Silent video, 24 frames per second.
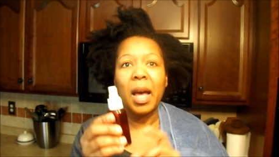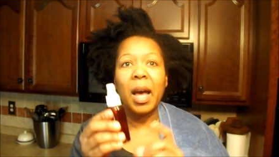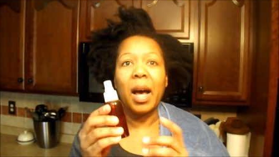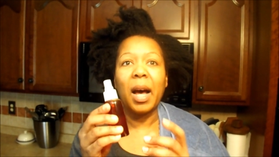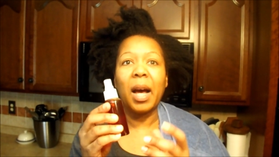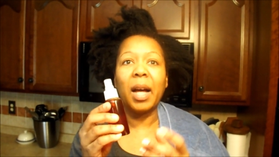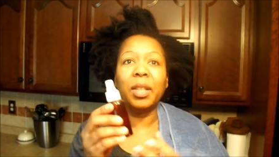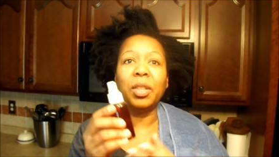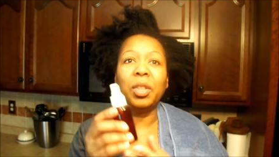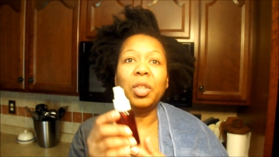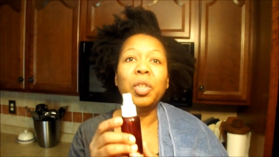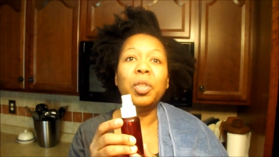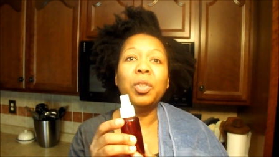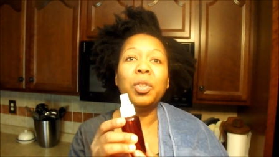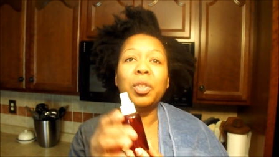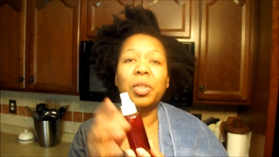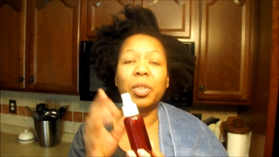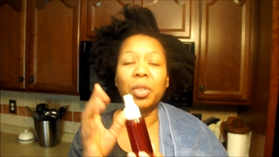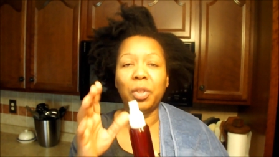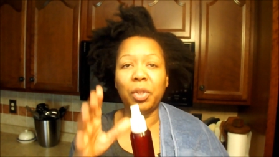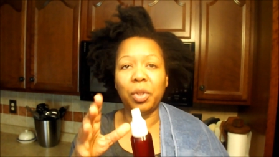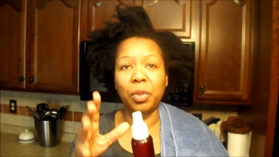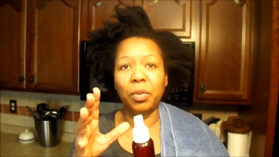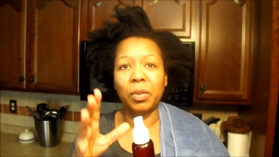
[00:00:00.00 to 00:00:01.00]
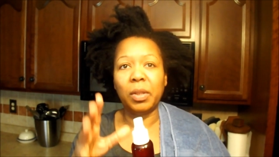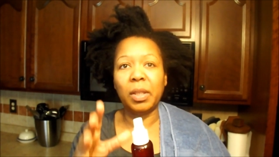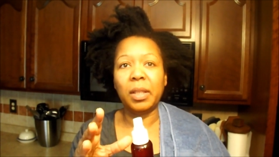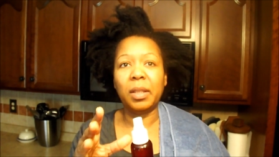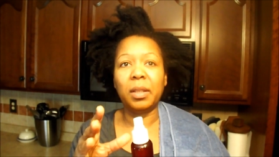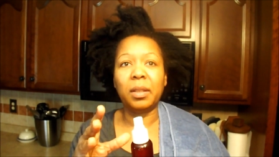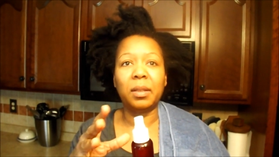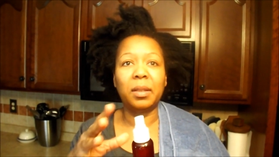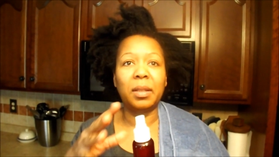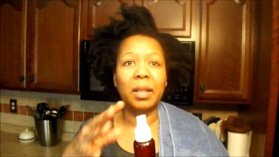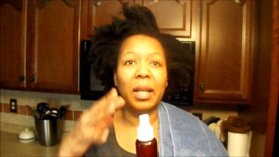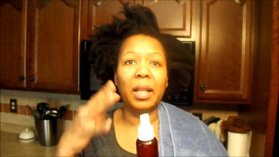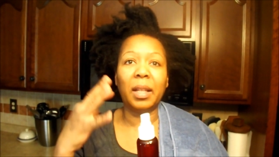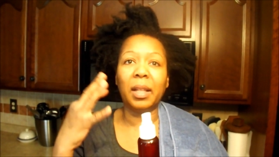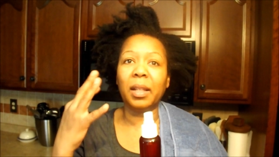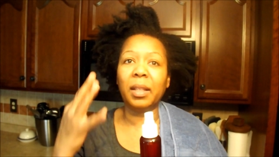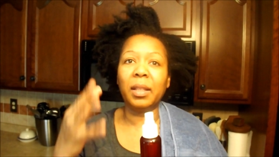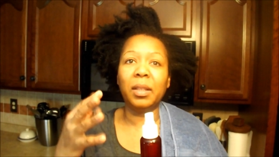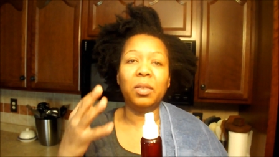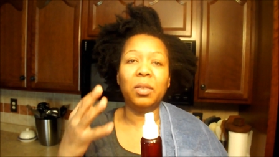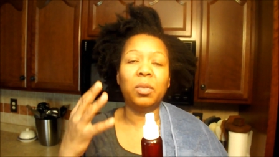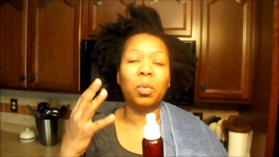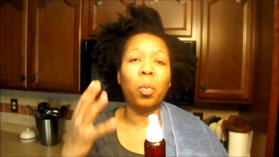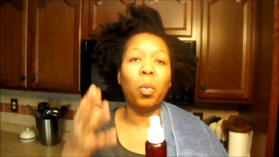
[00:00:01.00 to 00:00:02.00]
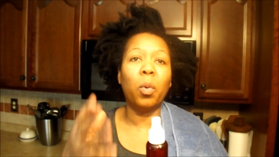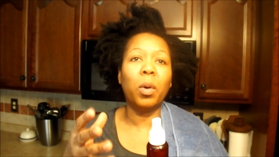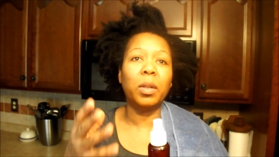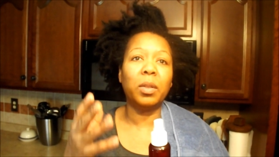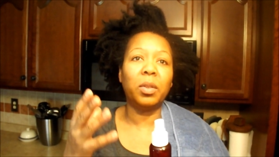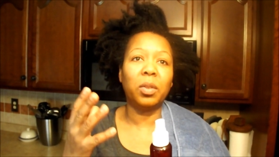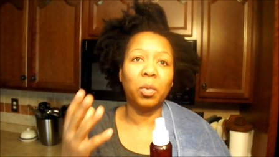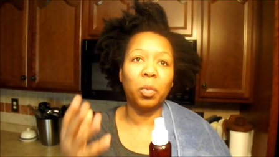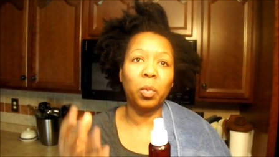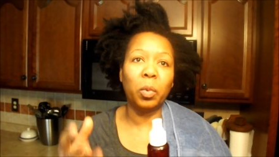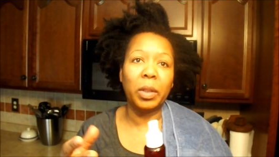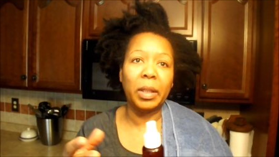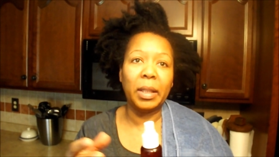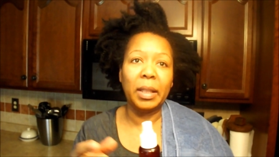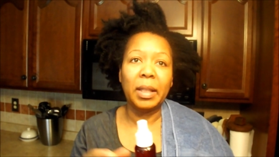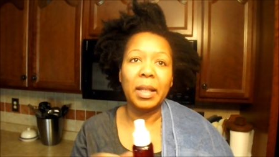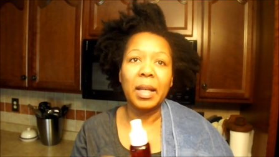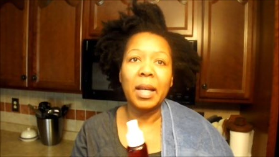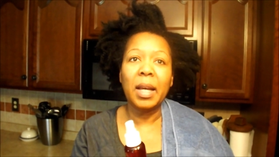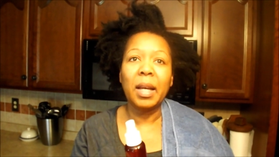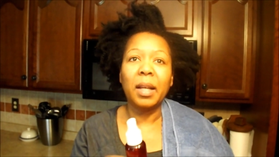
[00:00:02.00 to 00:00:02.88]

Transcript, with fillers: I used to do this at least once a week.